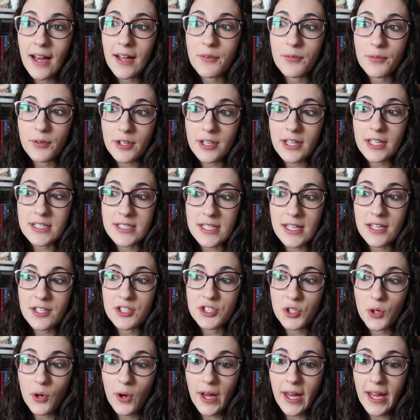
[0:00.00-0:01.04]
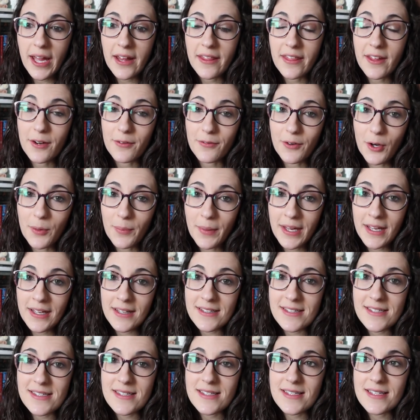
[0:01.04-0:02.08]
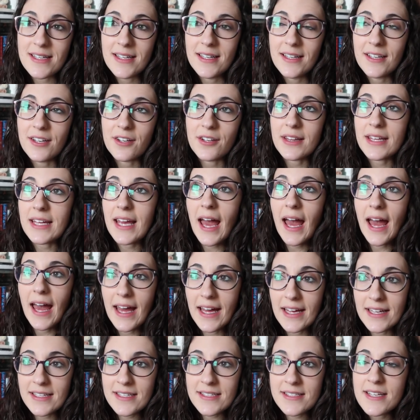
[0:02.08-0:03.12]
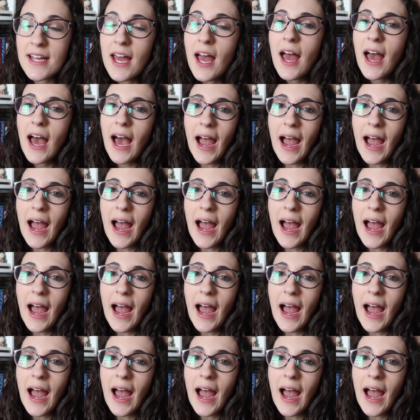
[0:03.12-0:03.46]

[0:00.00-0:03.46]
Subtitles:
I really did enjoy their romance near the end.